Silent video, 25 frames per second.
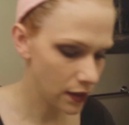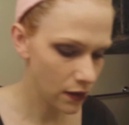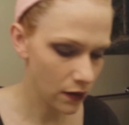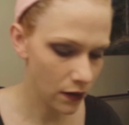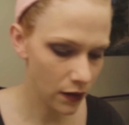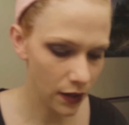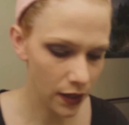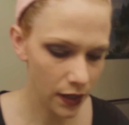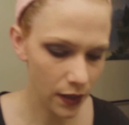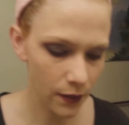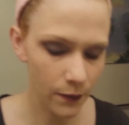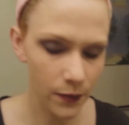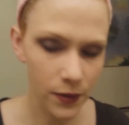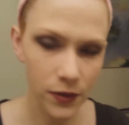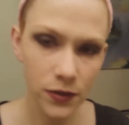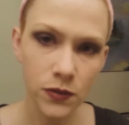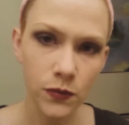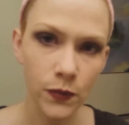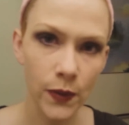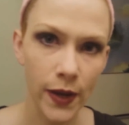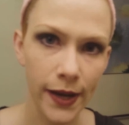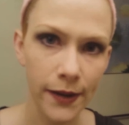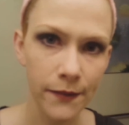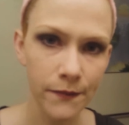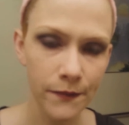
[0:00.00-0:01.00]
to take our Amber
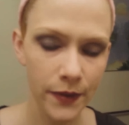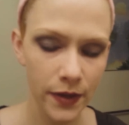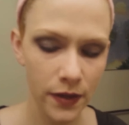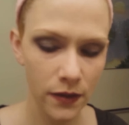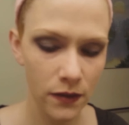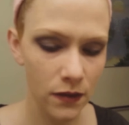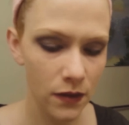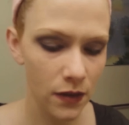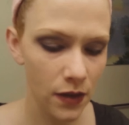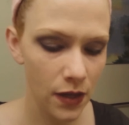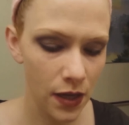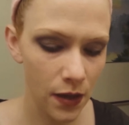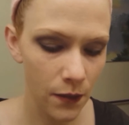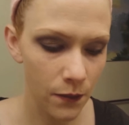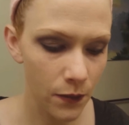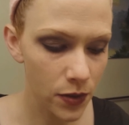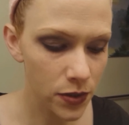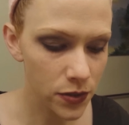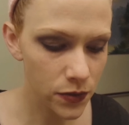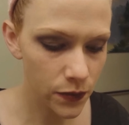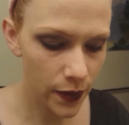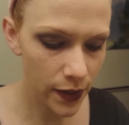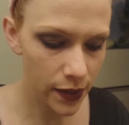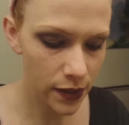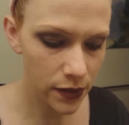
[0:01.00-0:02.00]
Suede, and the
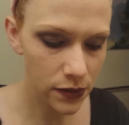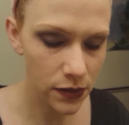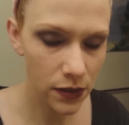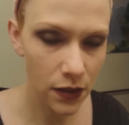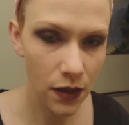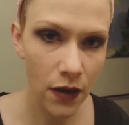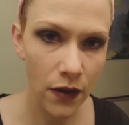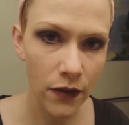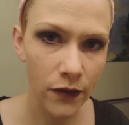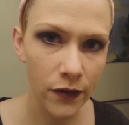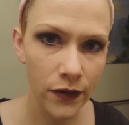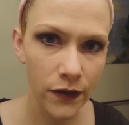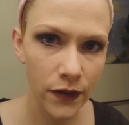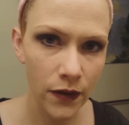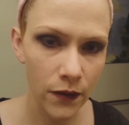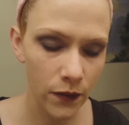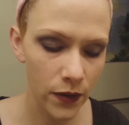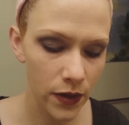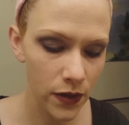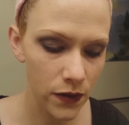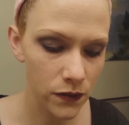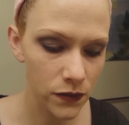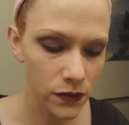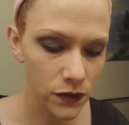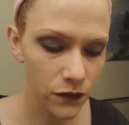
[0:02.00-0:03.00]
Amber Suede is the color that
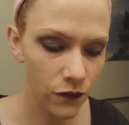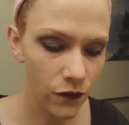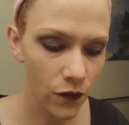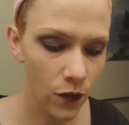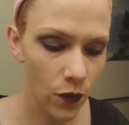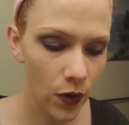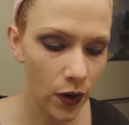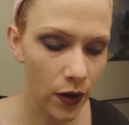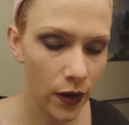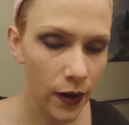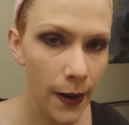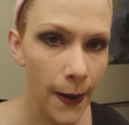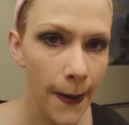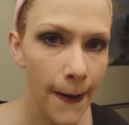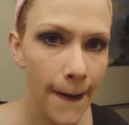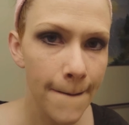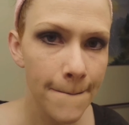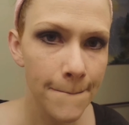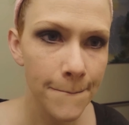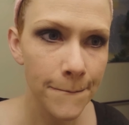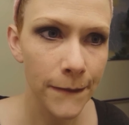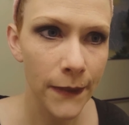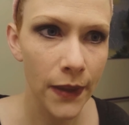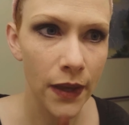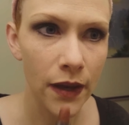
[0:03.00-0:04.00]
we use for
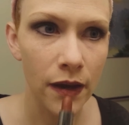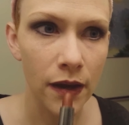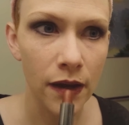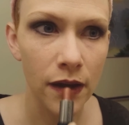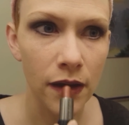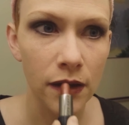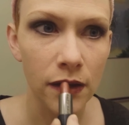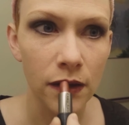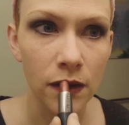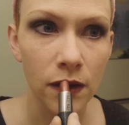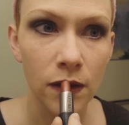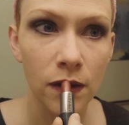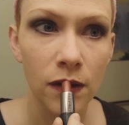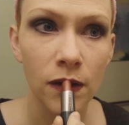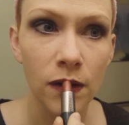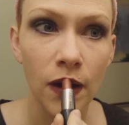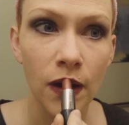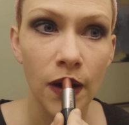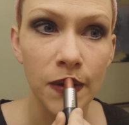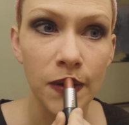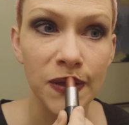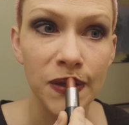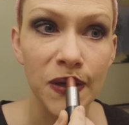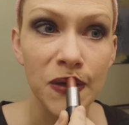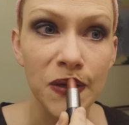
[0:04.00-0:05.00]

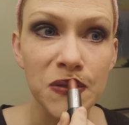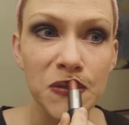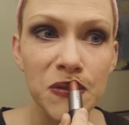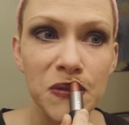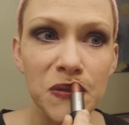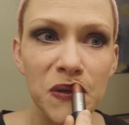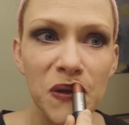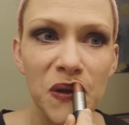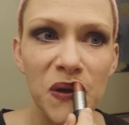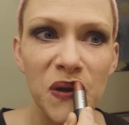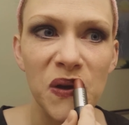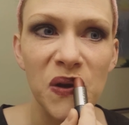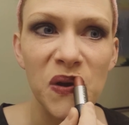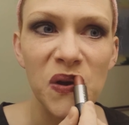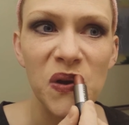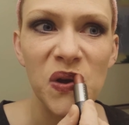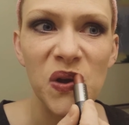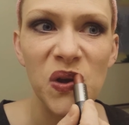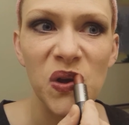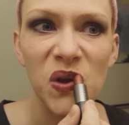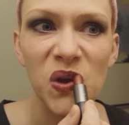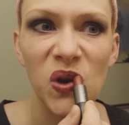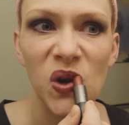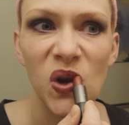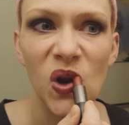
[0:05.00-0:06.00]
contest
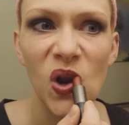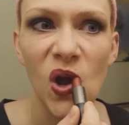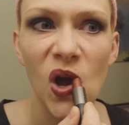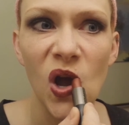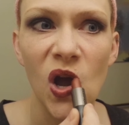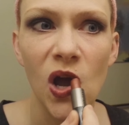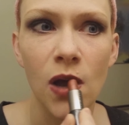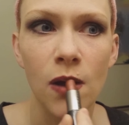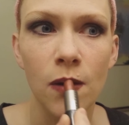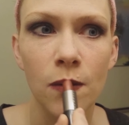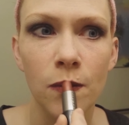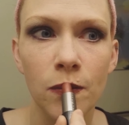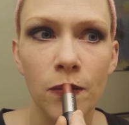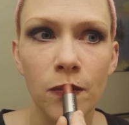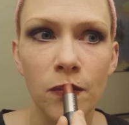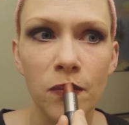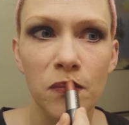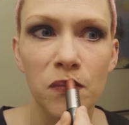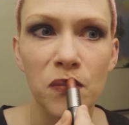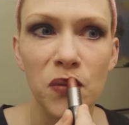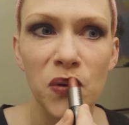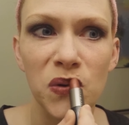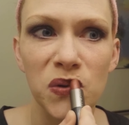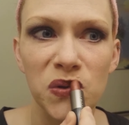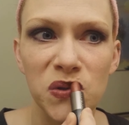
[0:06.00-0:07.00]
and
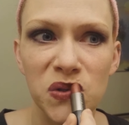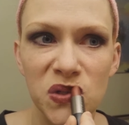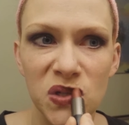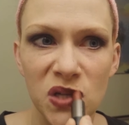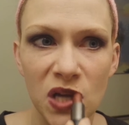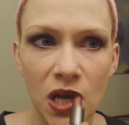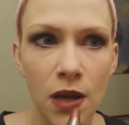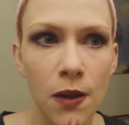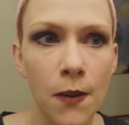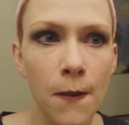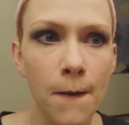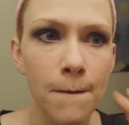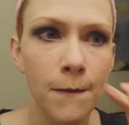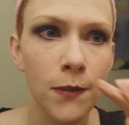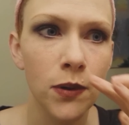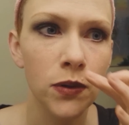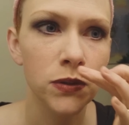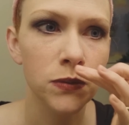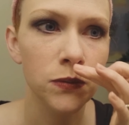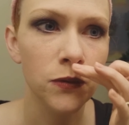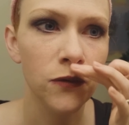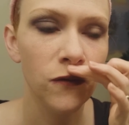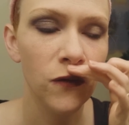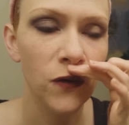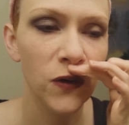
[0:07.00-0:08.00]
most
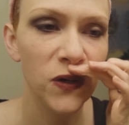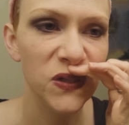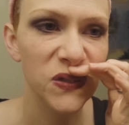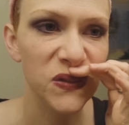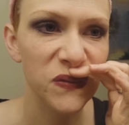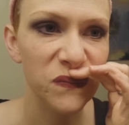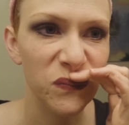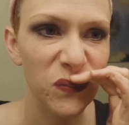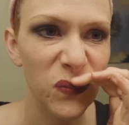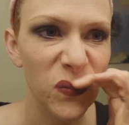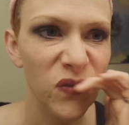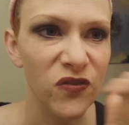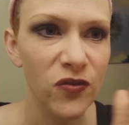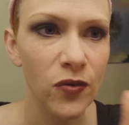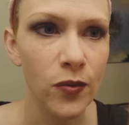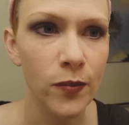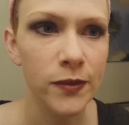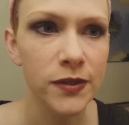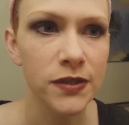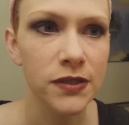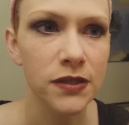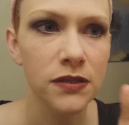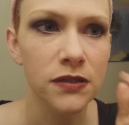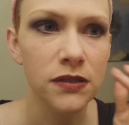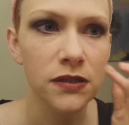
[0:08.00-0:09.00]

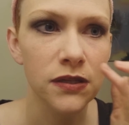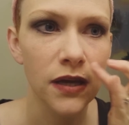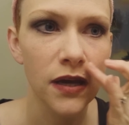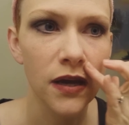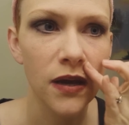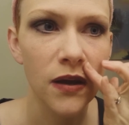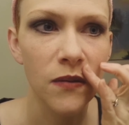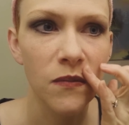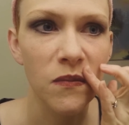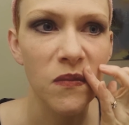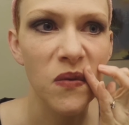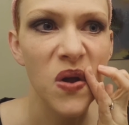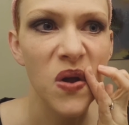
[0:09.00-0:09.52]
performances.